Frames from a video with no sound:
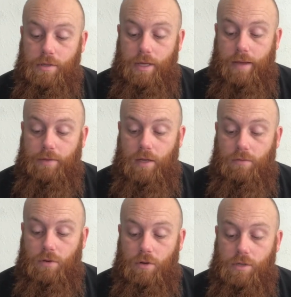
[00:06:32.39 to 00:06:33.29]
They have the
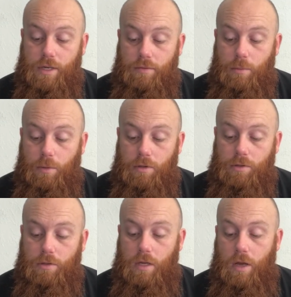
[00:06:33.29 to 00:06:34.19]
Infernus heavy
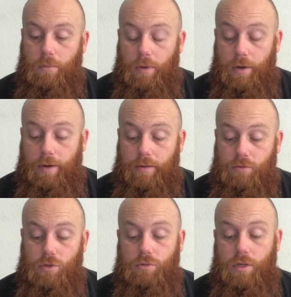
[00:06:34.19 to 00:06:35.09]
bolter, where you have
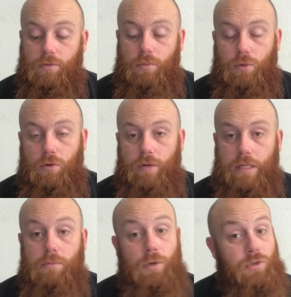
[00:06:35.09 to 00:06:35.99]
2 different
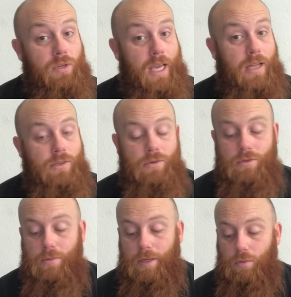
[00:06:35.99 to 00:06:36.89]
profiles, but you can use
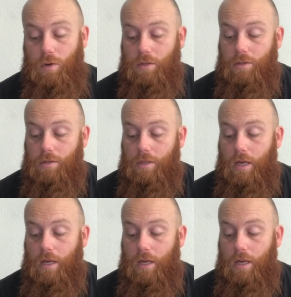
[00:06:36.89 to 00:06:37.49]
them at once.